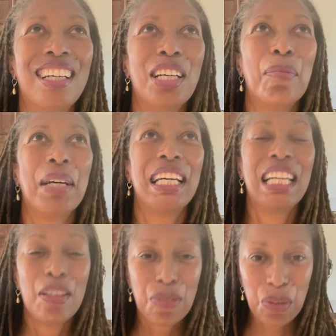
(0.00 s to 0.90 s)
but
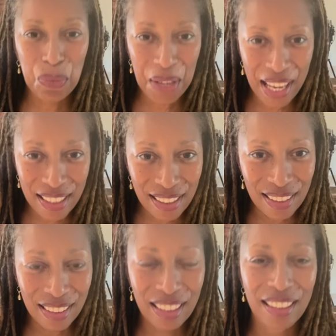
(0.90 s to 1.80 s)
infrared,
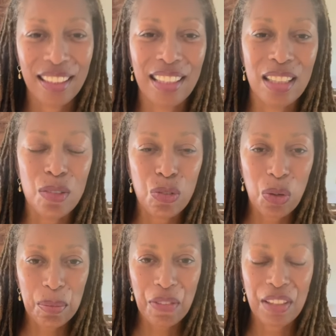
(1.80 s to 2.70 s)
in the
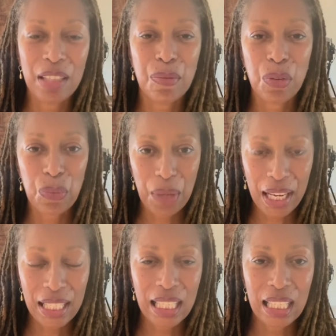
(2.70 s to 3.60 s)
form of
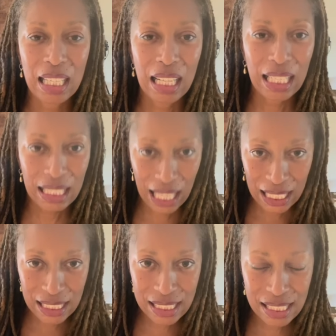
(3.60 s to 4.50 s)
infrared
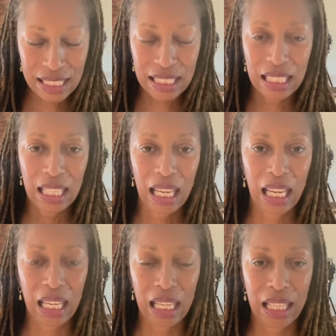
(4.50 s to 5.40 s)
light.
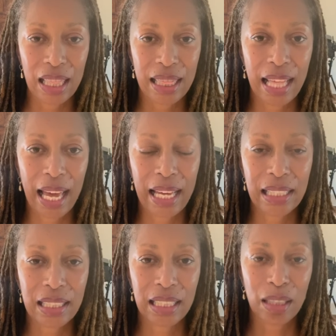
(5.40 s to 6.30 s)
And
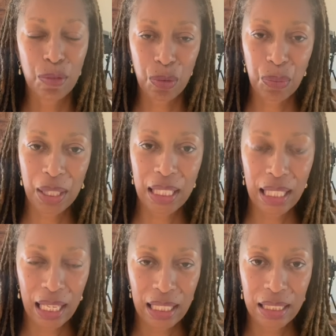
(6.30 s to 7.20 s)
that infrared
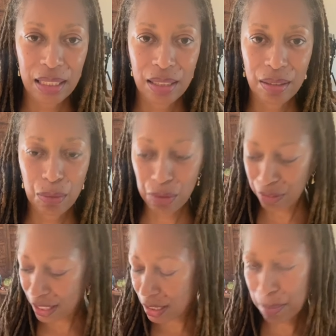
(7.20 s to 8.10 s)
light
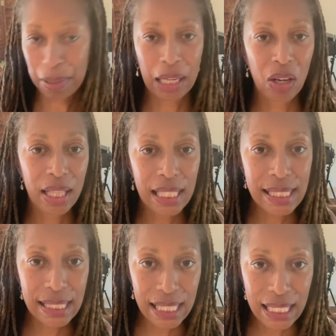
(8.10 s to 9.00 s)
reflected back on the
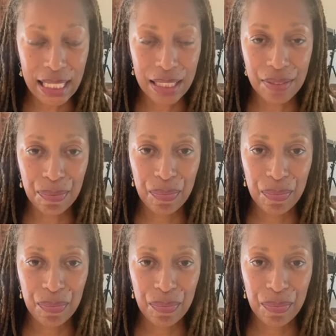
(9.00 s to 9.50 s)
skin